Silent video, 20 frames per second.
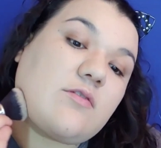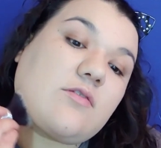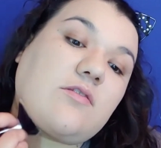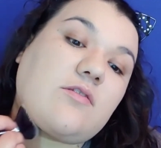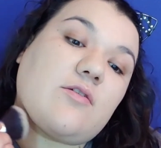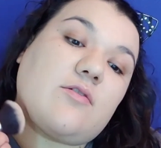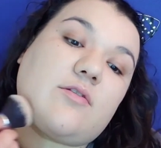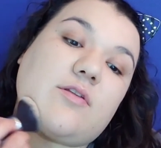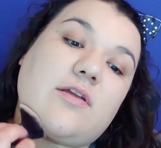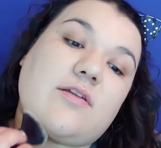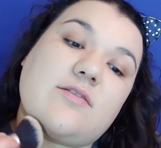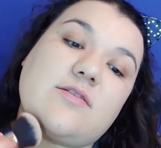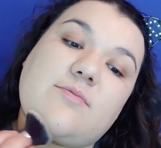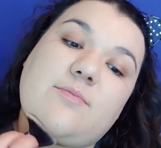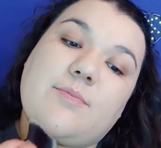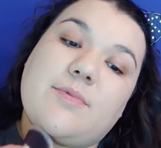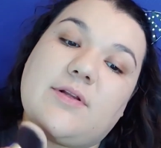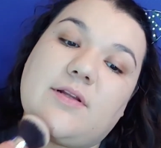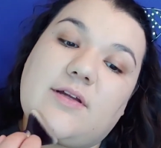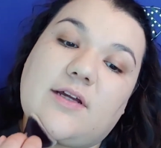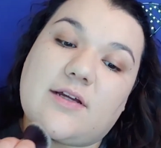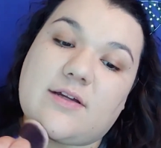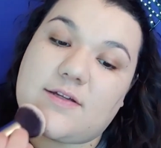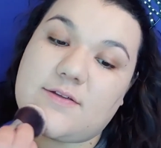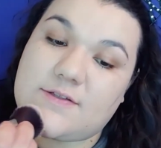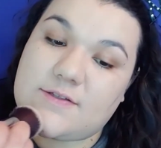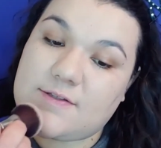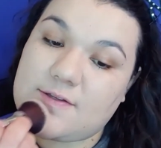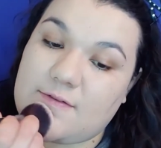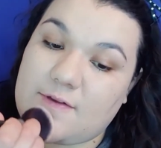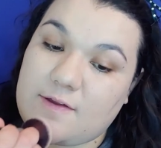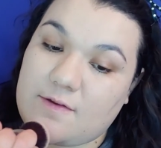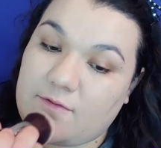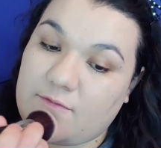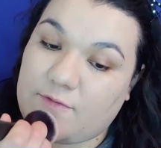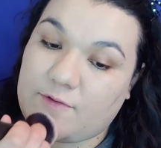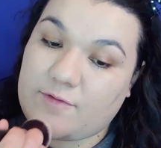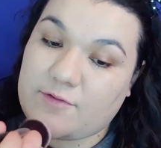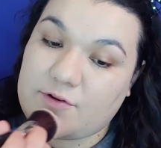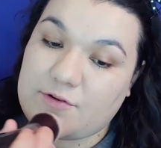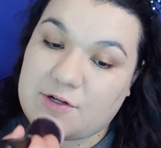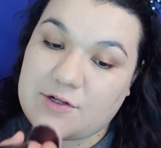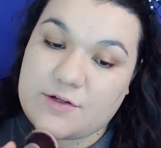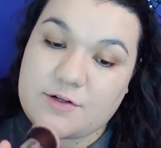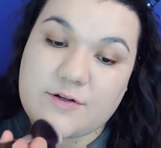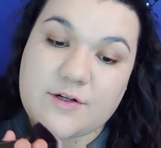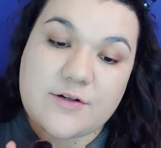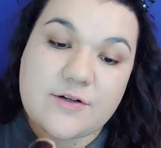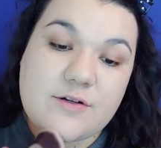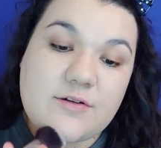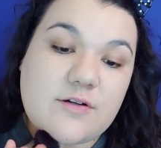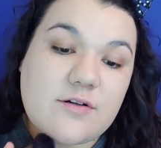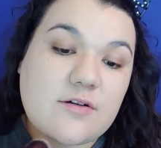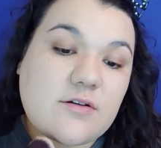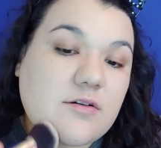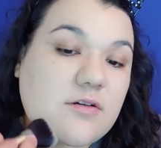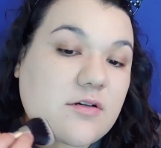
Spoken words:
So that's a plus for sure.